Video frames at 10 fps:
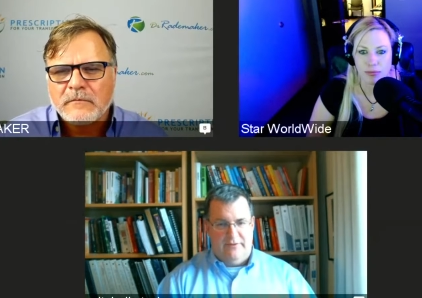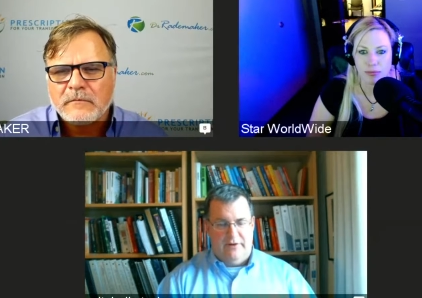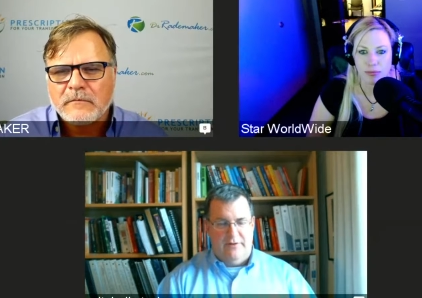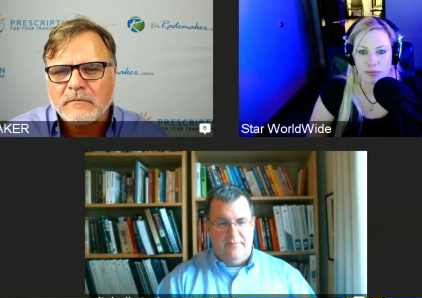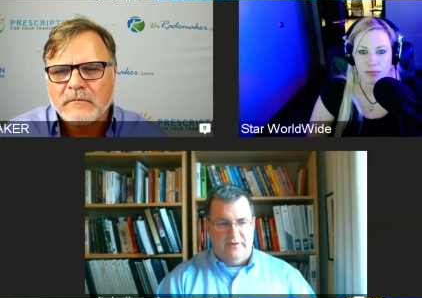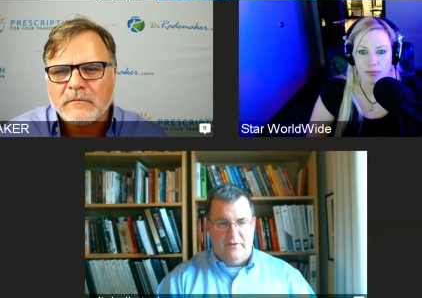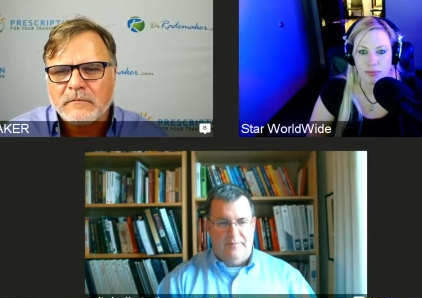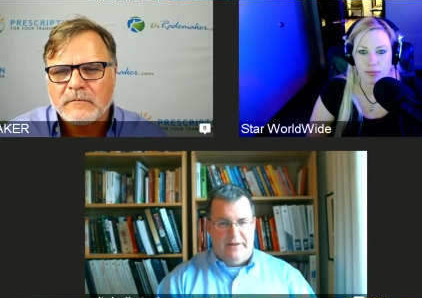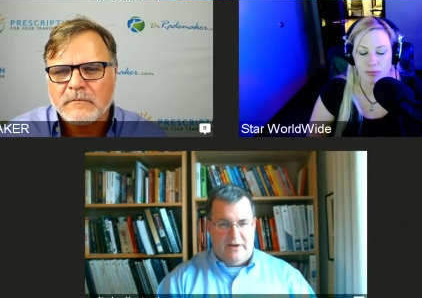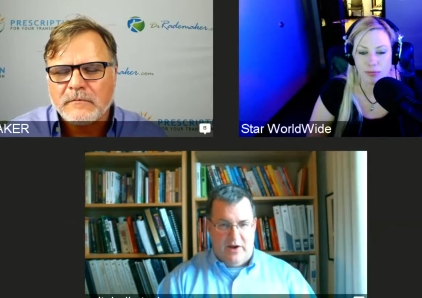Speaker 1: could
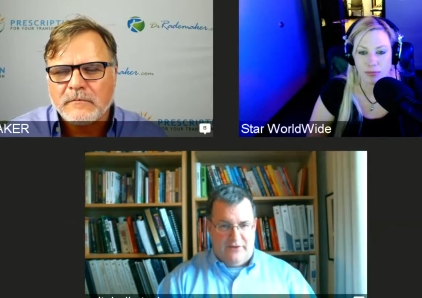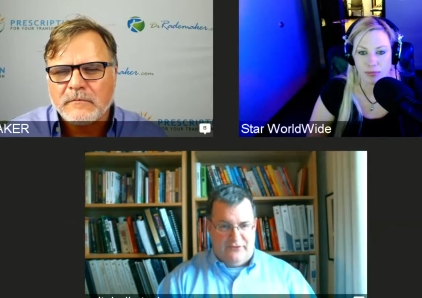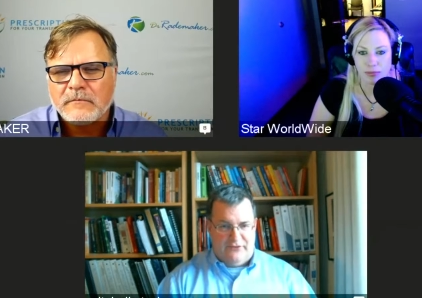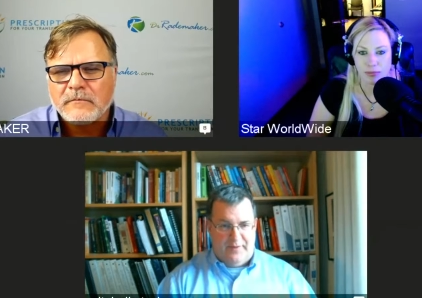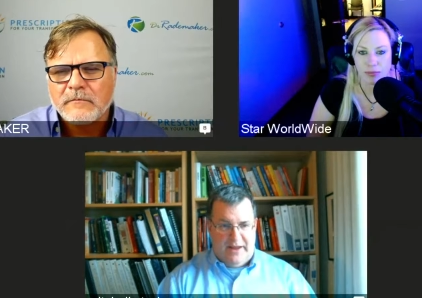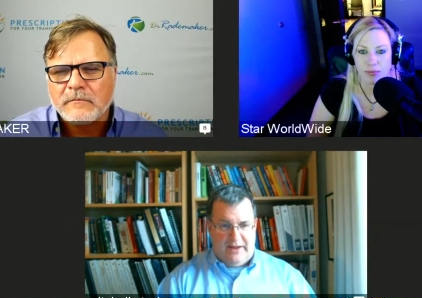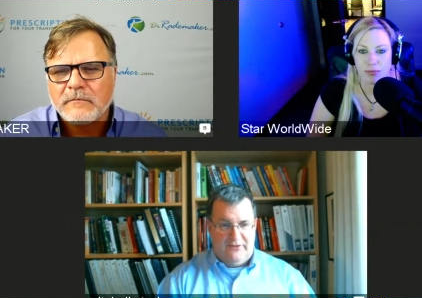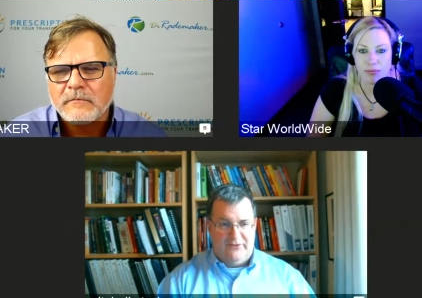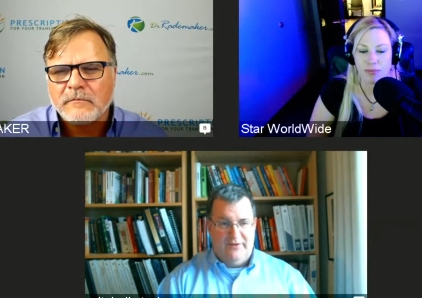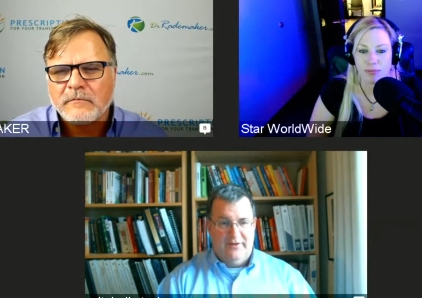be conscious
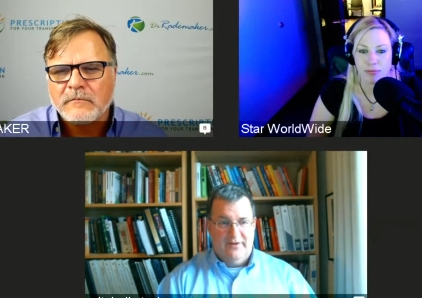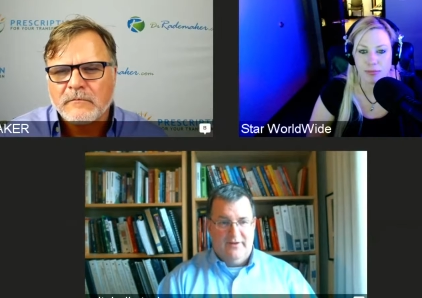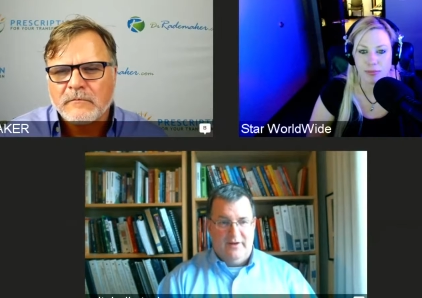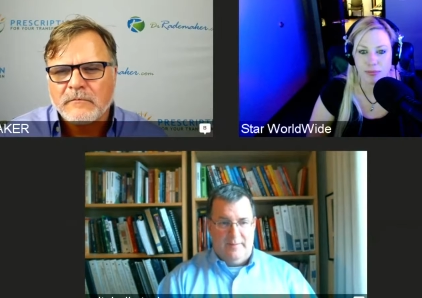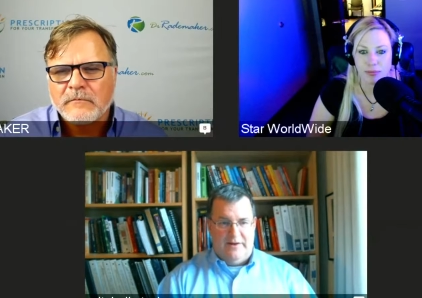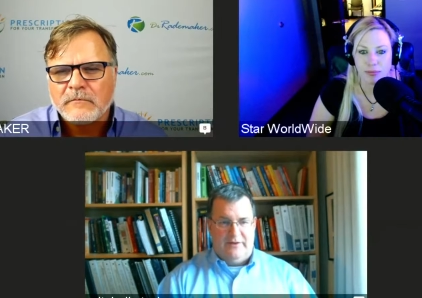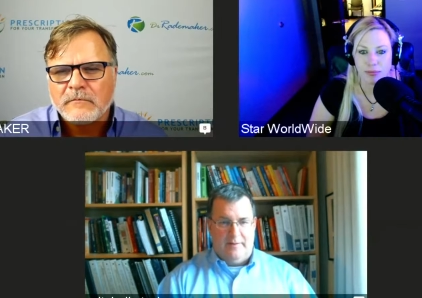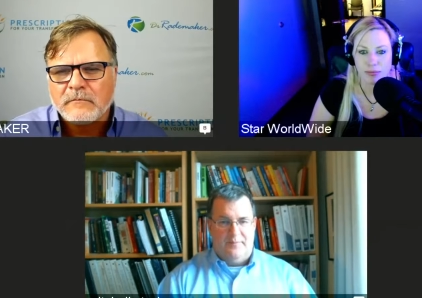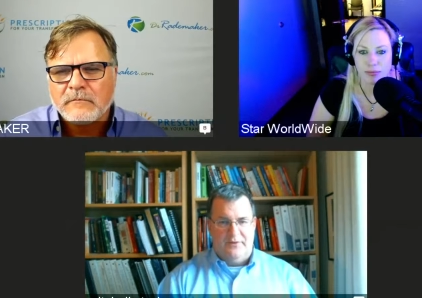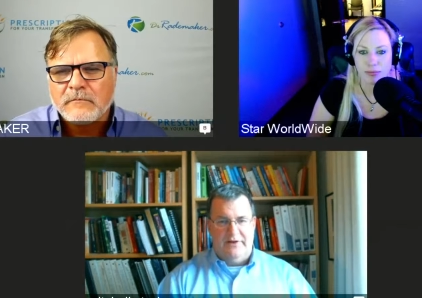beings. I mean, to
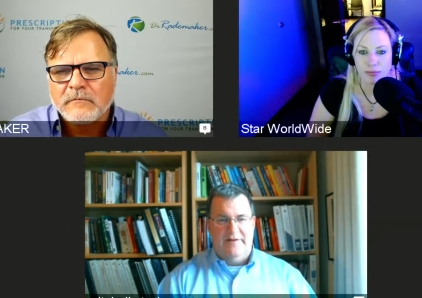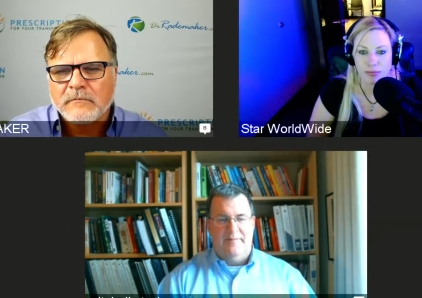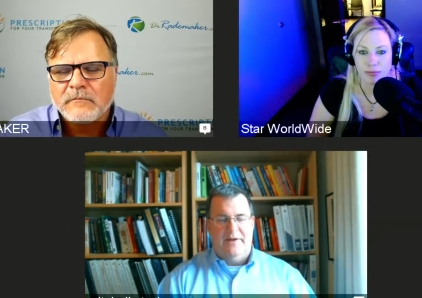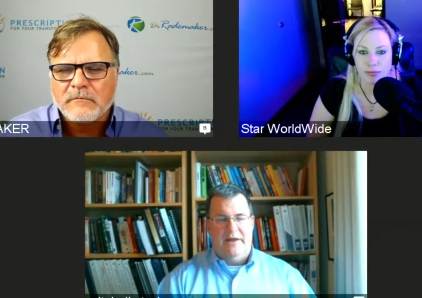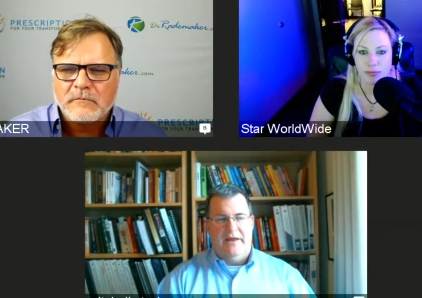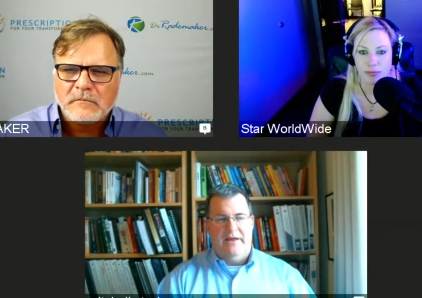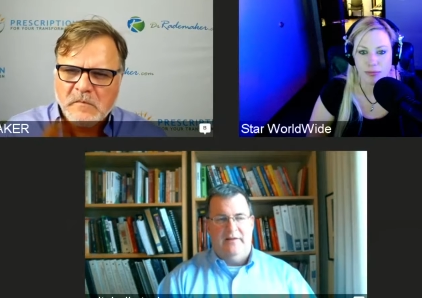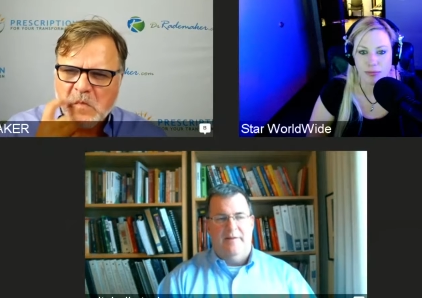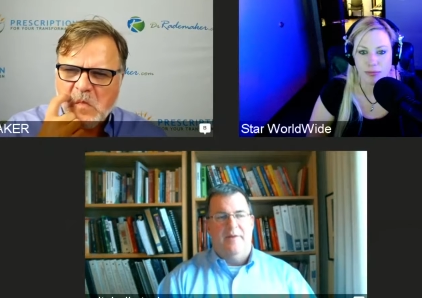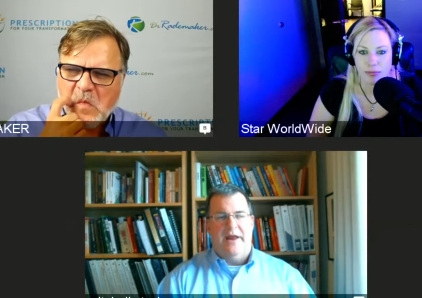completely be
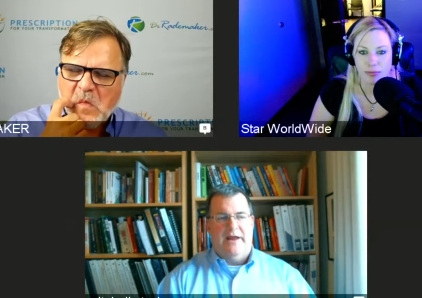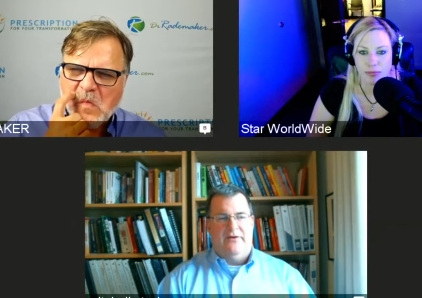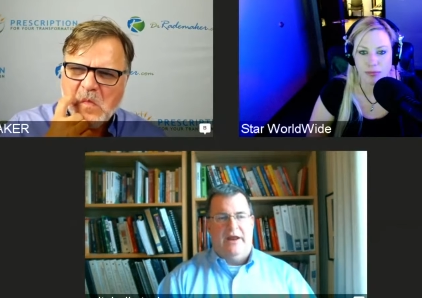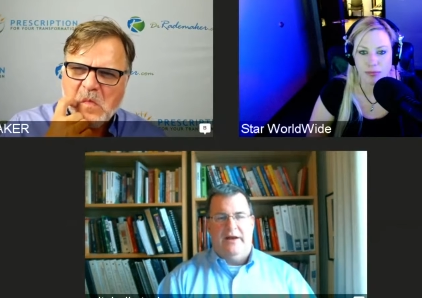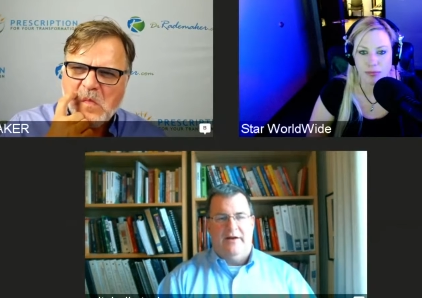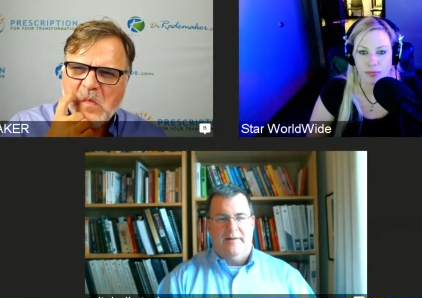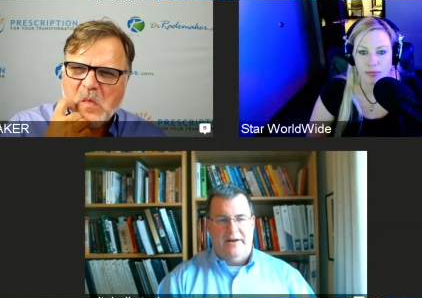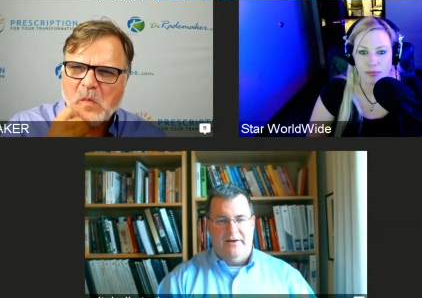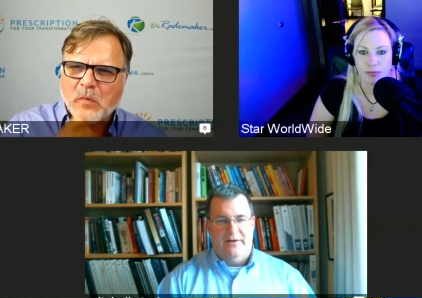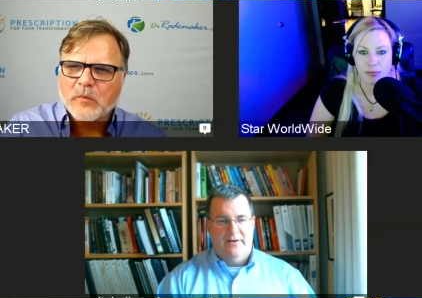eliminated, I
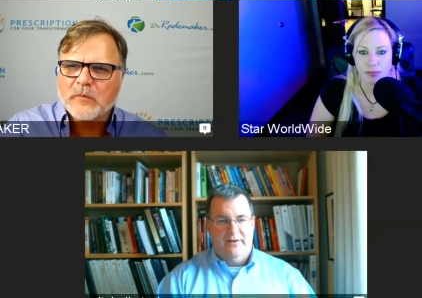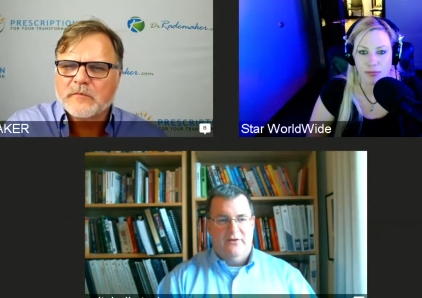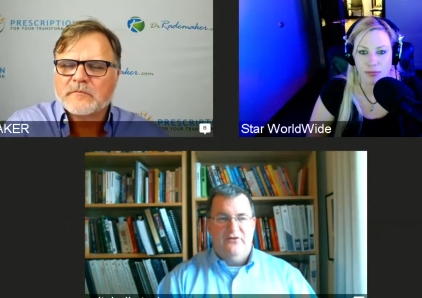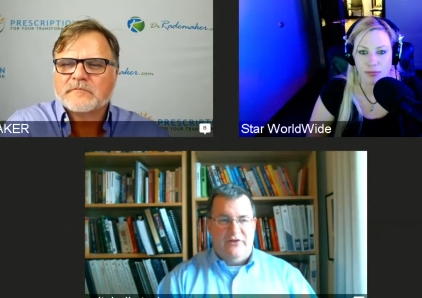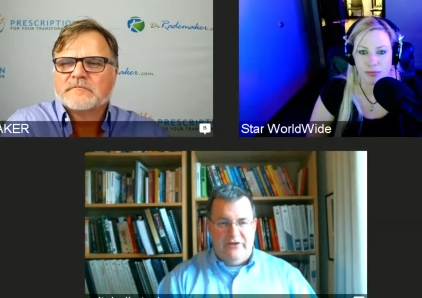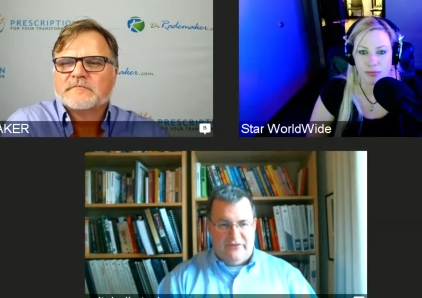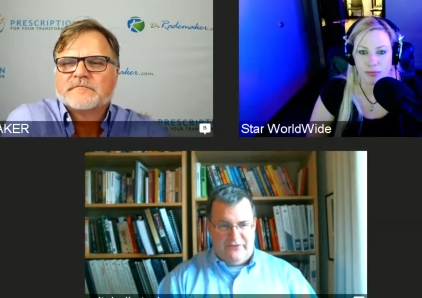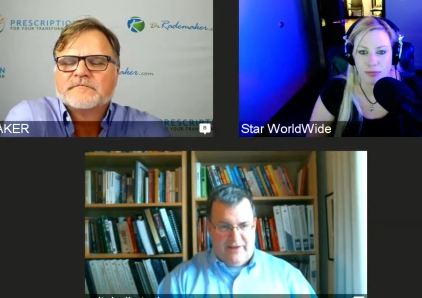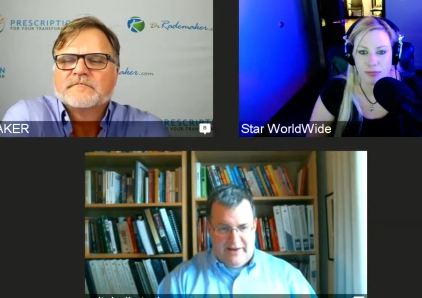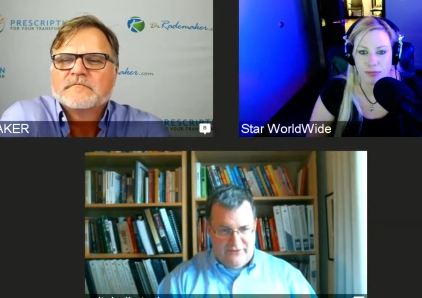mean,
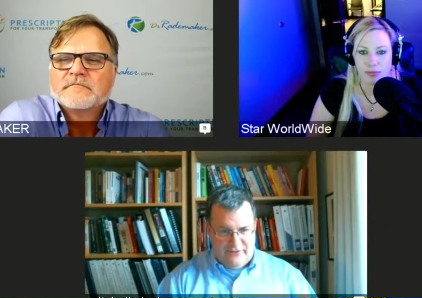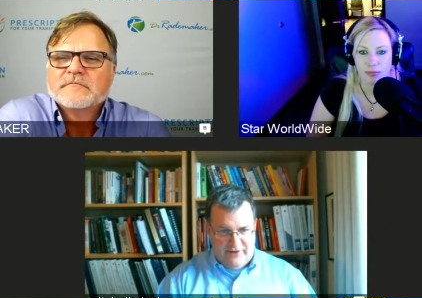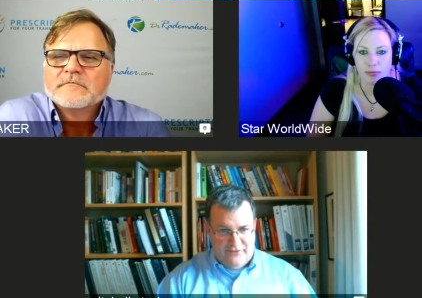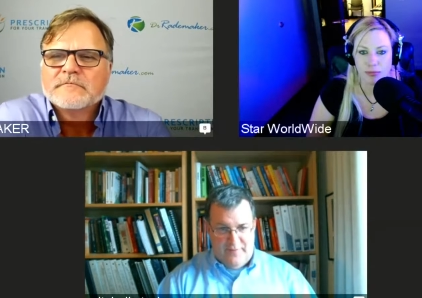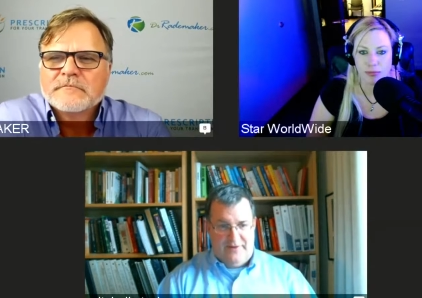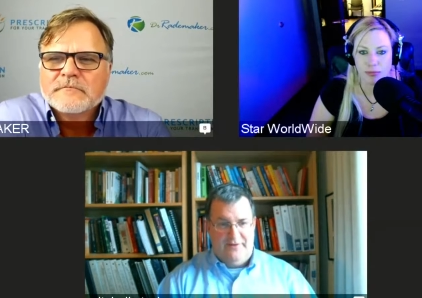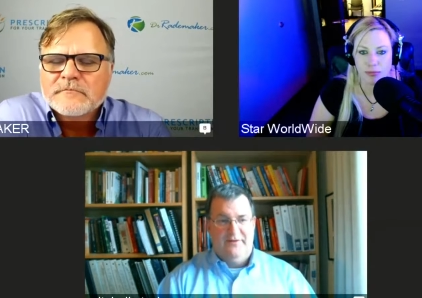Jesus had judgment.